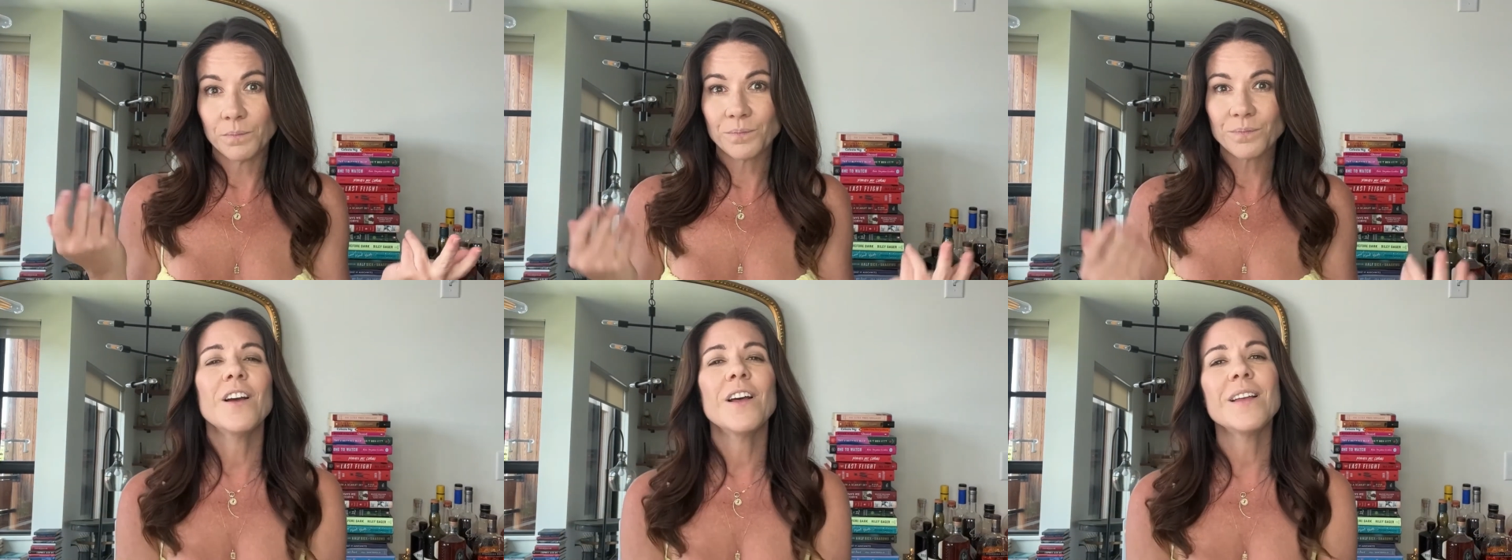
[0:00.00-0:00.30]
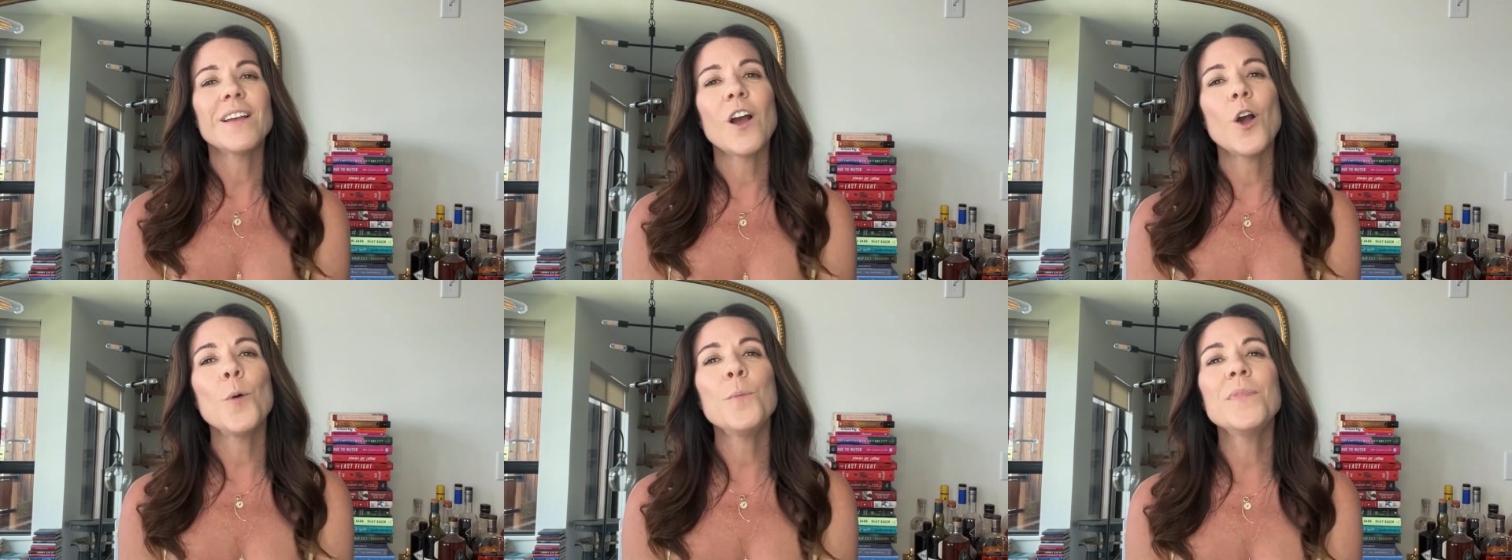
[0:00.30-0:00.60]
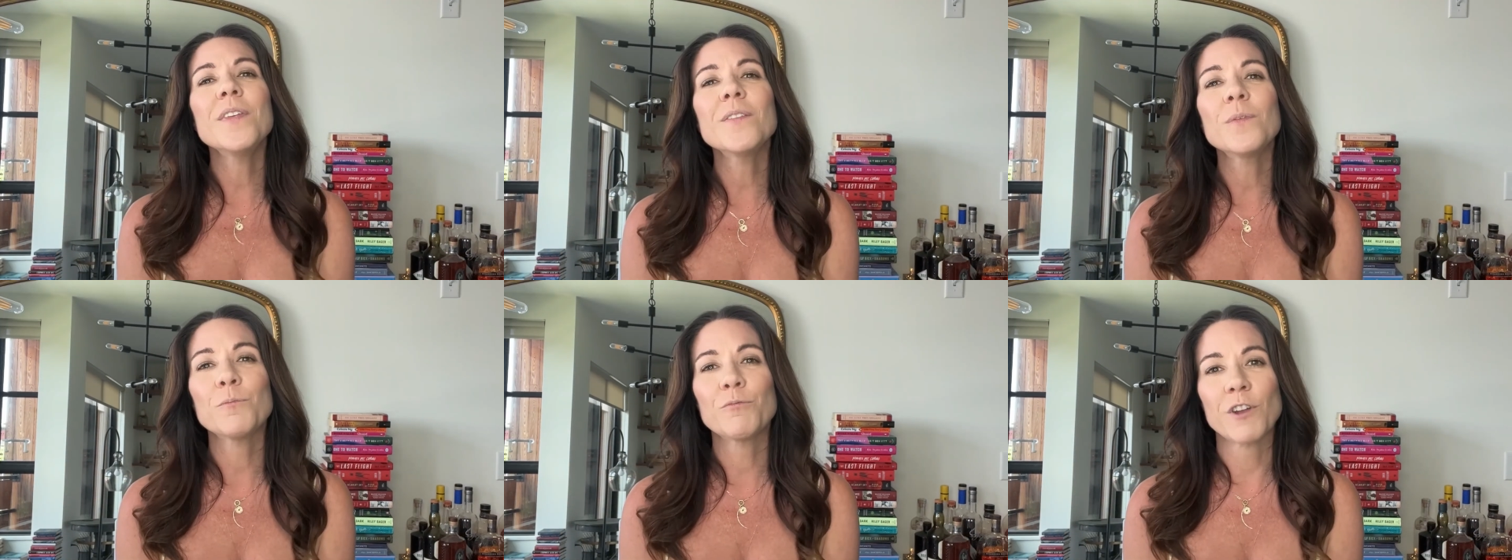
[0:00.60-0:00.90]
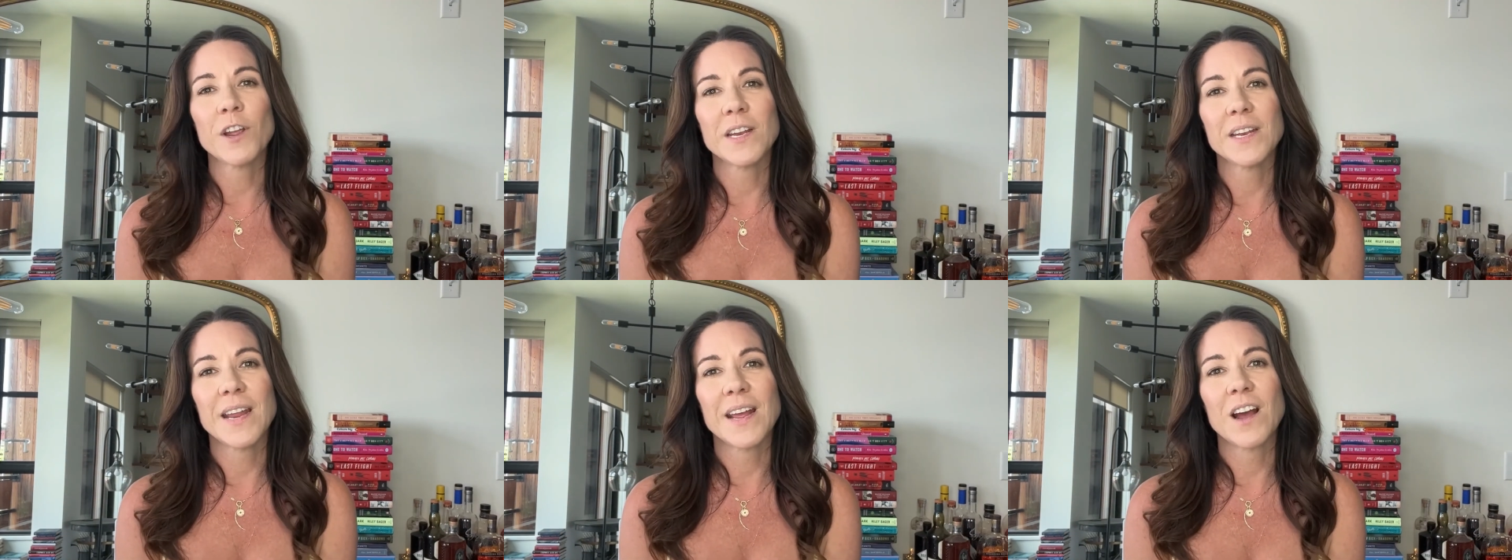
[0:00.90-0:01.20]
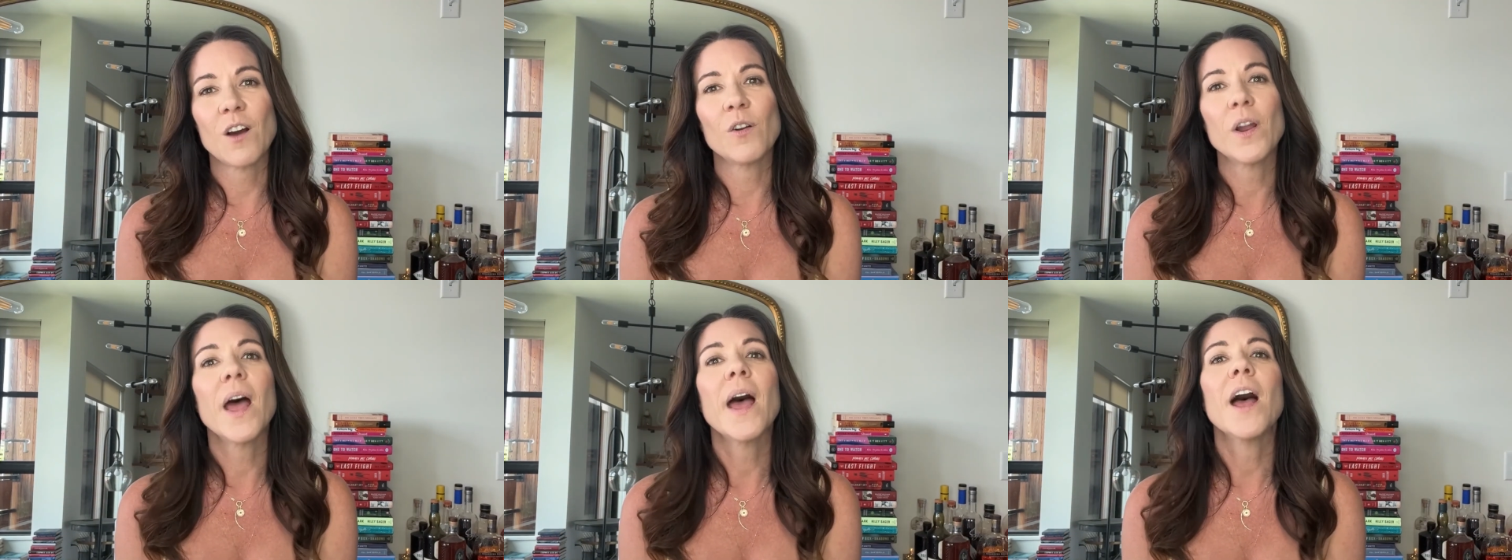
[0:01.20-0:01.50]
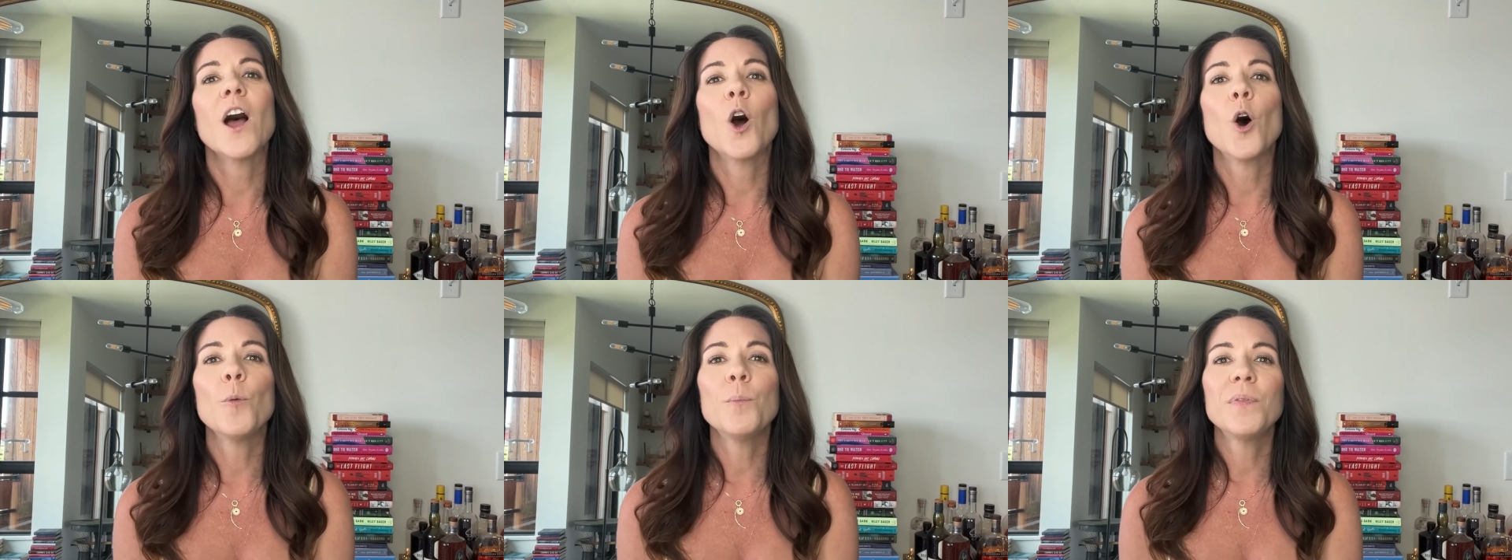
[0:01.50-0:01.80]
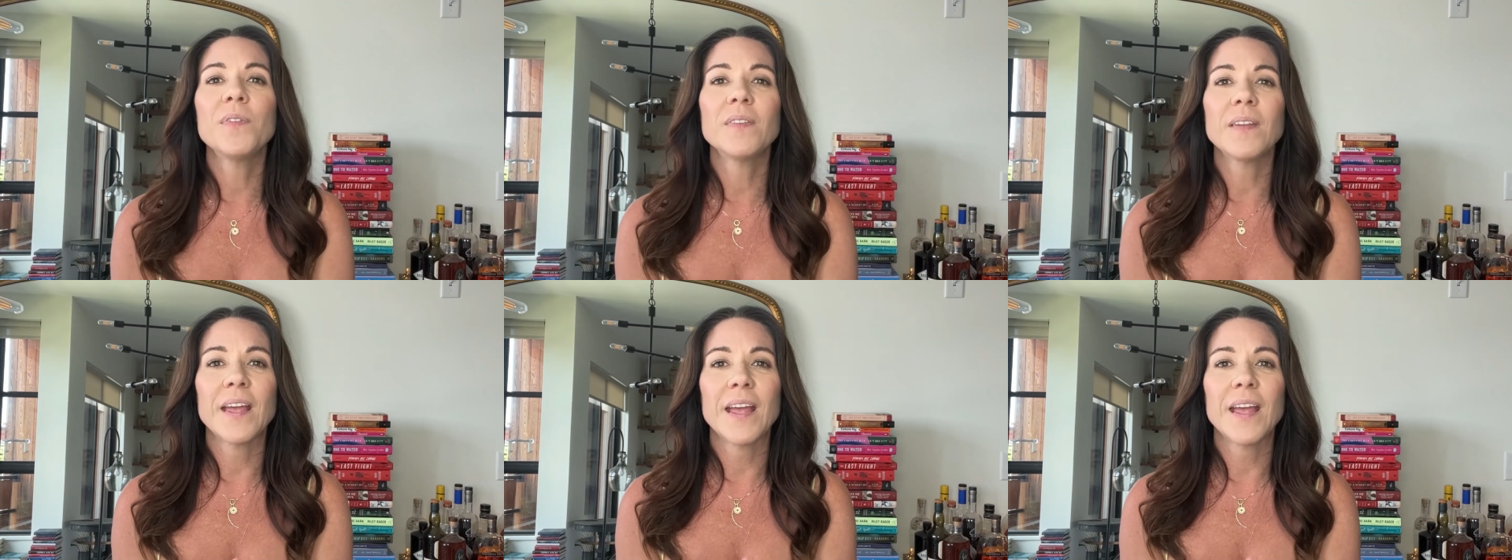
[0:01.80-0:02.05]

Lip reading: I hope this breakdown helps,